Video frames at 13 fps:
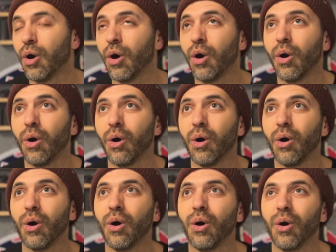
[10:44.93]

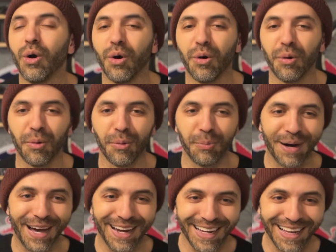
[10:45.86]
oh
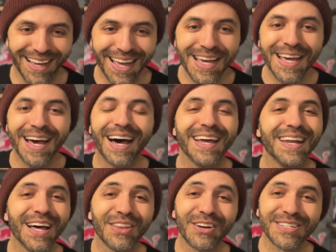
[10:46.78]
buddy,
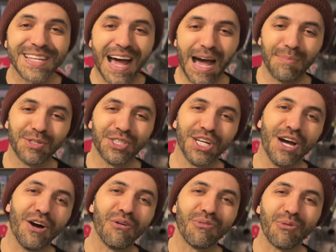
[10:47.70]
another top
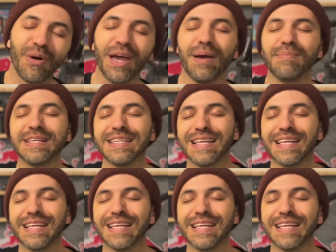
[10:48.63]
shelf whip.